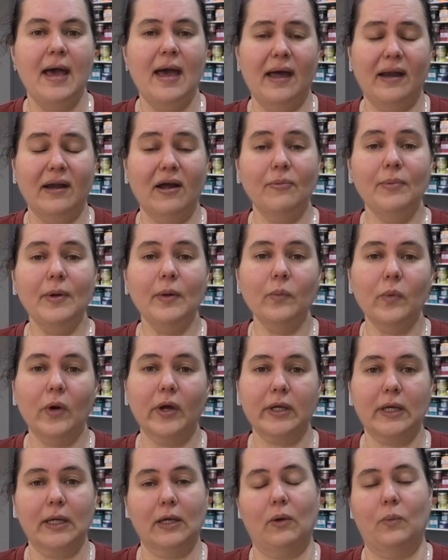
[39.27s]
And I've been
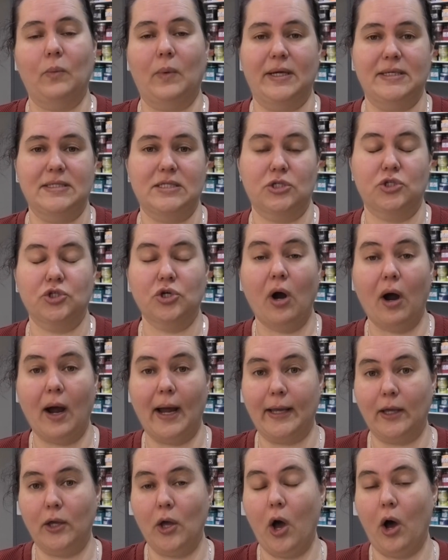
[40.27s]
working on ways to
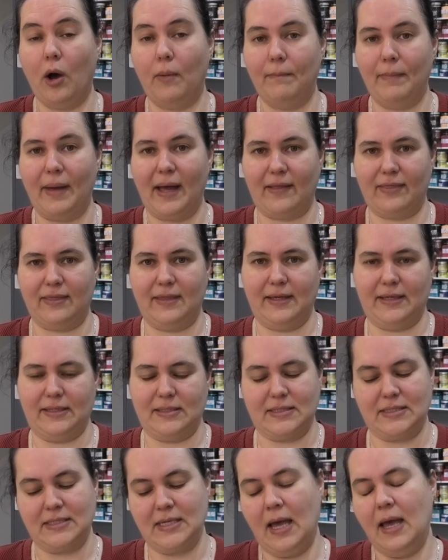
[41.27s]
try and combat
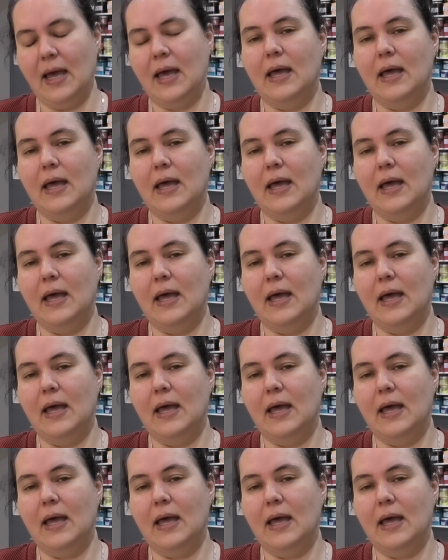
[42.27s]
this.